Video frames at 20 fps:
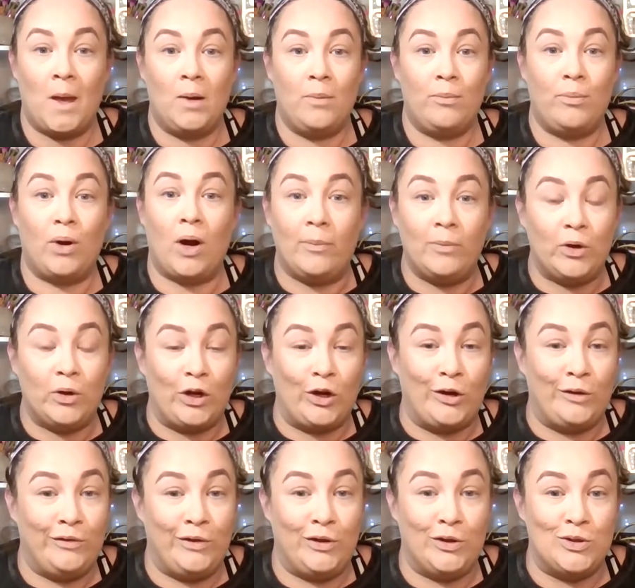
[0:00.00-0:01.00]
Primary
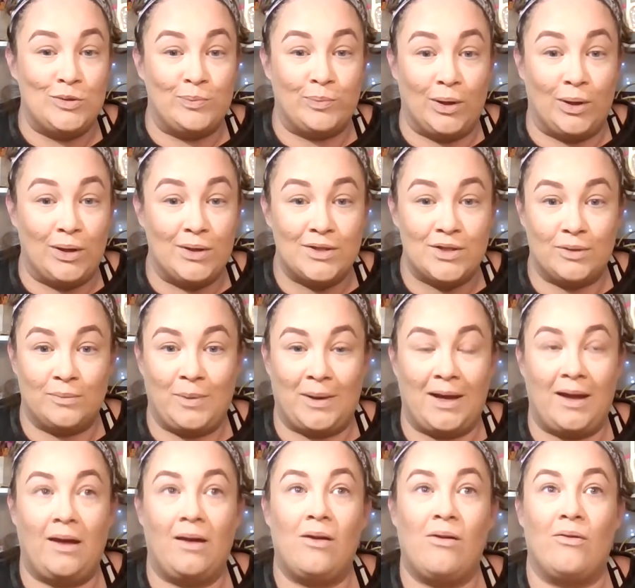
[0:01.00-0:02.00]
Infused Bronzer by
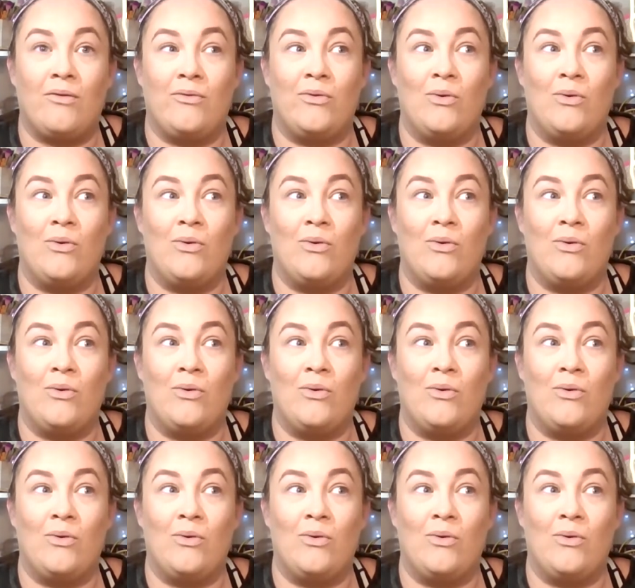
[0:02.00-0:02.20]
e.l.f.